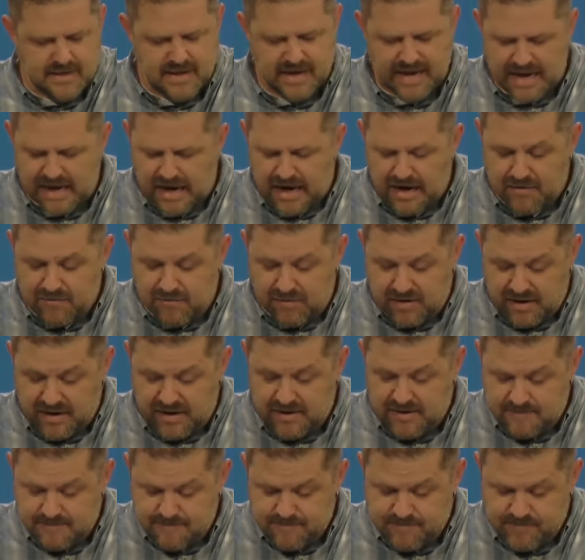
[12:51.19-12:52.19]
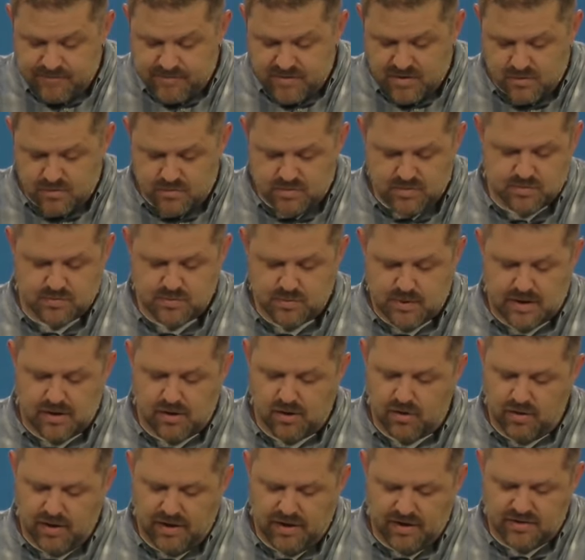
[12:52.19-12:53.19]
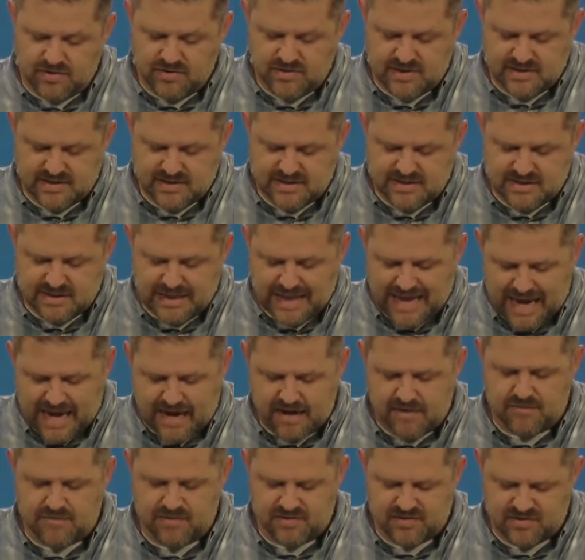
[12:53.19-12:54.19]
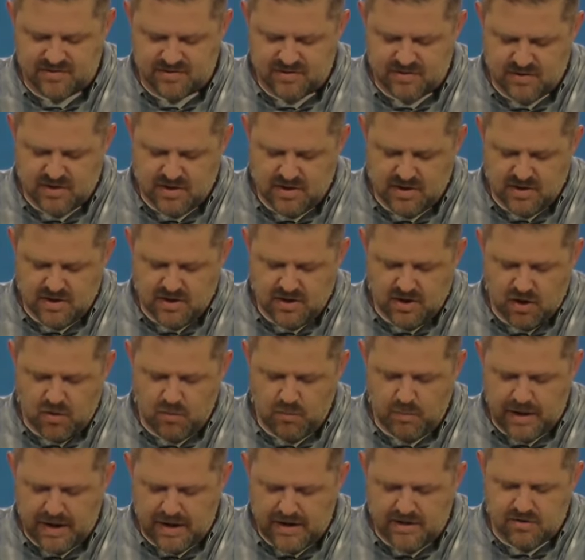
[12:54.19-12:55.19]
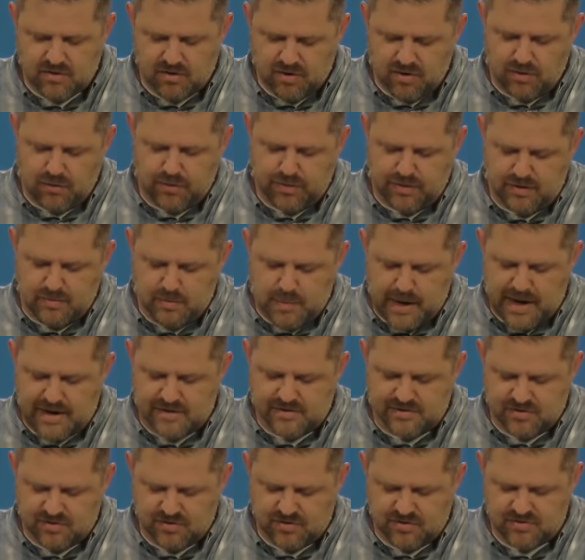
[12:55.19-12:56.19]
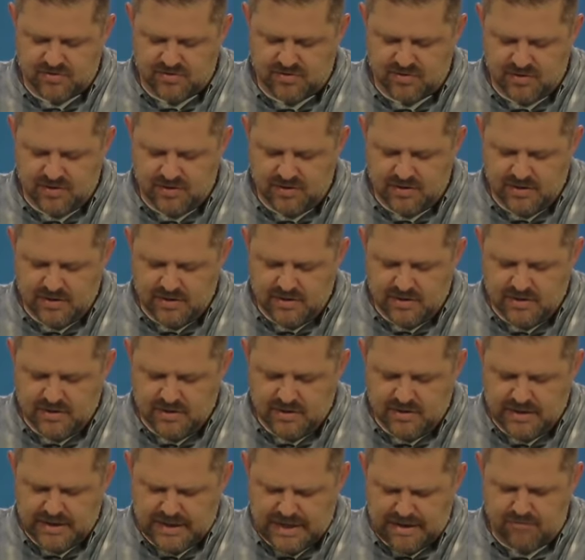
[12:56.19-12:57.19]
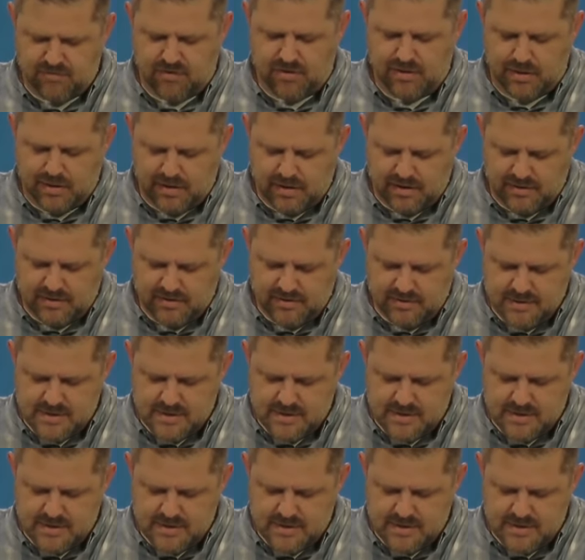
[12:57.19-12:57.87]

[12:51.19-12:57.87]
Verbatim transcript: The NIV, which was read earlier, says, Slaves, obey your earthly masters in everything.